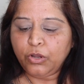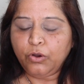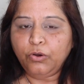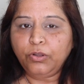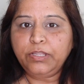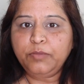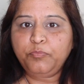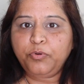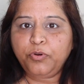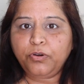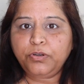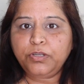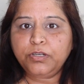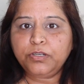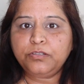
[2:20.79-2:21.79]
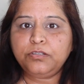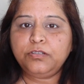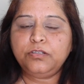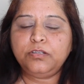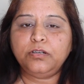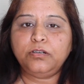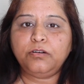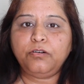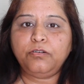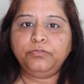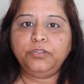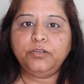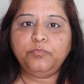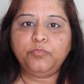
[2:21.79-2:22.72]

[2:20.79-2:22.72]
all the products of the